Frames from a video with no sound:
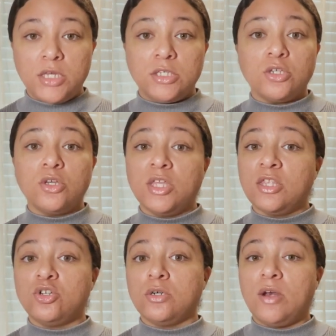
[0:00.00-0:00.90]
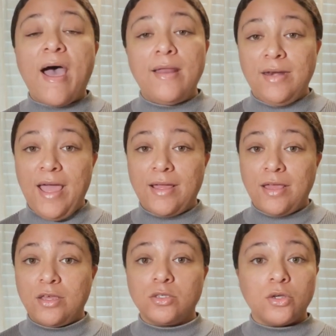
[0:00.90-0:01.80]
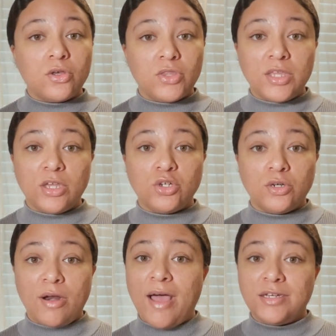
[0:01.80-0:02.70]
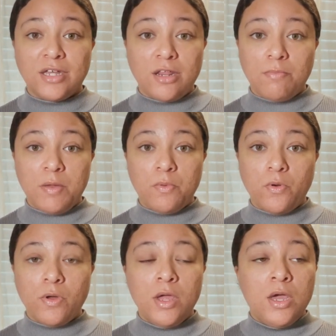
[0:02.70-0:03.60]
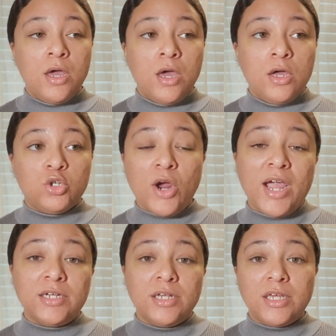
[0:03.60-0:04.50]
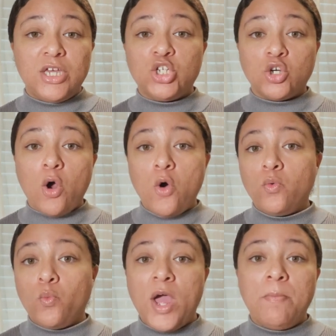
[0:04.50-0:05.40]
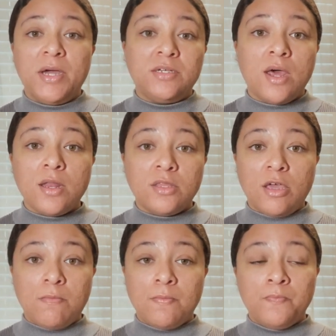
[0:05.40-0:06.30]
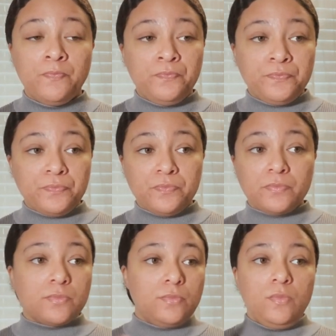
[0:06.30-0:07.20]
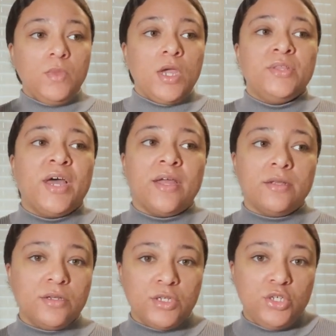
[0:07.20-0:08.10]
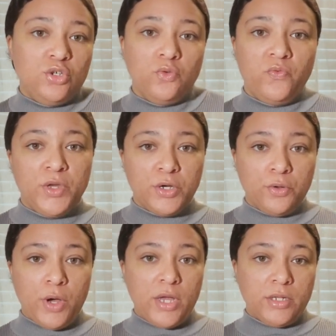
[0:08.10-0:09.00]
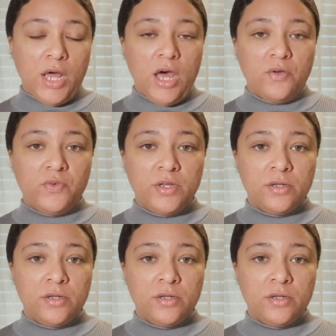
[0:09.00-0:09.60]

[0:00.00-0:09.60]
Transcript: It's a good thing that you're not nagging. It's a good thing that you're not telling people trying to get your own way by telling them that you feel unloved.